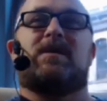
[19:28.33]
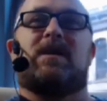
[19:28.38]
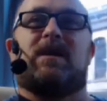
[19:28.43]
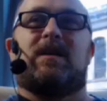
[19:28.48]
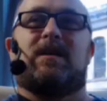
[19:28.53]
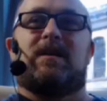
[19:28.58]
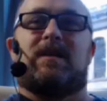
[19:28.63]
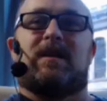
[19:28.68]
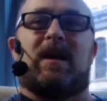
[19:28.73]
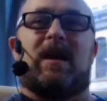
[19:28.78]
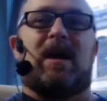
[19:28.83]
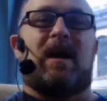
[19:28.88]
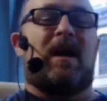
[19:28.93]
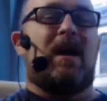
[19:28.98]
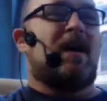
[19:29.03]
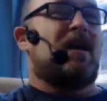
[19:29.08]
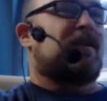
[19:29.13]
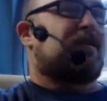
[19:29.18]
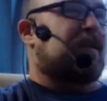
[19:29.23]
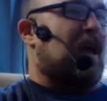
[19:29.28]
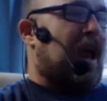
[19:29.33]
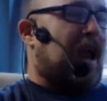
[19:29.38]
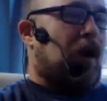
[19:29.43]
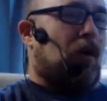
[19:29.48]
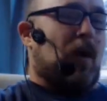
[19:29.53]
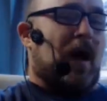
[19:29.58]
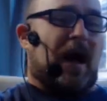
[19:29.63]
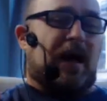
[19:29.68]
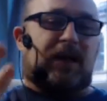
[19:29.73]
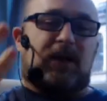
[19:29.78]
and uh,
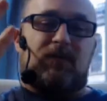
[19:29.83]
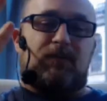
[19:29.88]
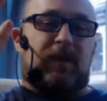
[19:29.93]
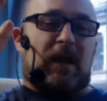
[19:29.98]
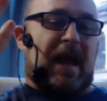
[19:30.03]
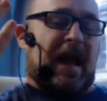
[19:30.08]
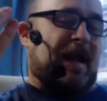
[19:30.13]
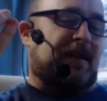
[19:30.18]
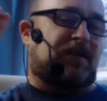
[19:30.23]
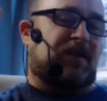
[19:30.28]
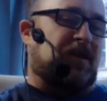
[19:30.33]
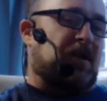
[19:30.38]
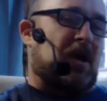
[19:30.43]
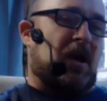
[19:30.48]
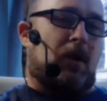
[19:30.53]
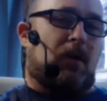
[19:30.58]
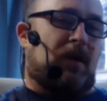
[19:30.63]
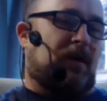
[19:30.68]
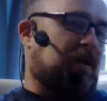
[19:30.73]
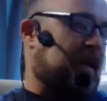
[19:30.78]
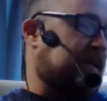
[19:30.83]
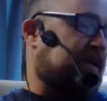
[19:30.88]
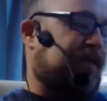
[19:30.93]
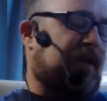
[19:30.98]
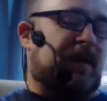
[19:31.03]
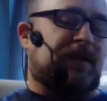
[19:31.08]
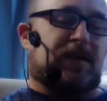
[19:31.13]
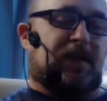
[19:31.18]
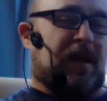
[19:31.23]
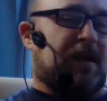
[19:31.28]
psychoactive plants, you know, and let's
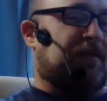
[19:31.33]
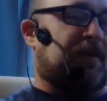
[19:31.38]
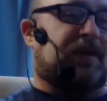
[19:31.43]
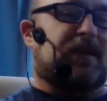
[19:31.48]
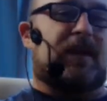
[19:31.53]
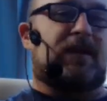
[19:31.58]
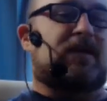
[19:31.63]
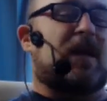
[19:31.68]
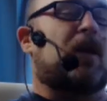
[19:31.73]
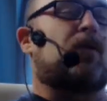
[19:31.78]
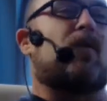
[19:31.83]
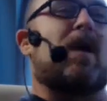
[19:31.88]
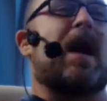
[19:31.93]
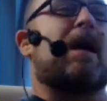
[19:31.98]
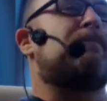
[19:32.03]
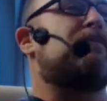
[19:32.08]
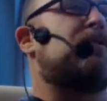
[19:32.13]
face it, even things like rap